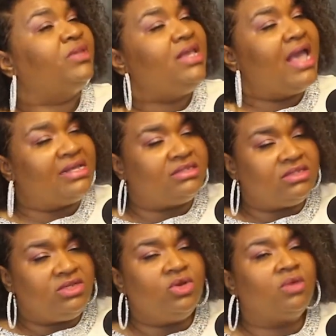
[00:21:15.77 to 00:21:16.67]

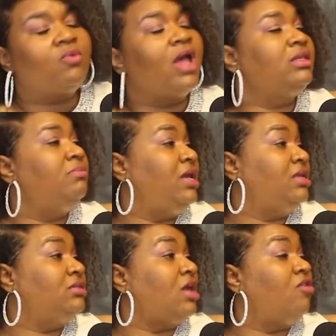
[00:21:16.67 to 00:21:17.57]
Yes, you can write the
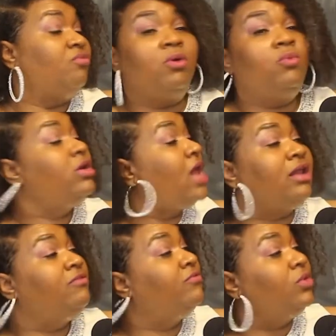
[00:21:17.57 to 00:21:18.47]
Benz off, but we're
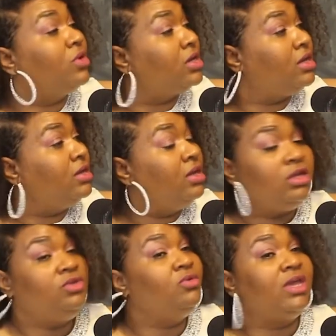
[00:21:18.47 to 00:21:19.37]
not in Florida.
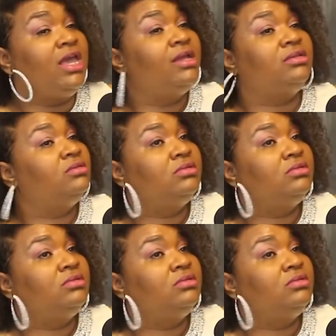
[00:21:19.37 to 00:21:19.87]
You can't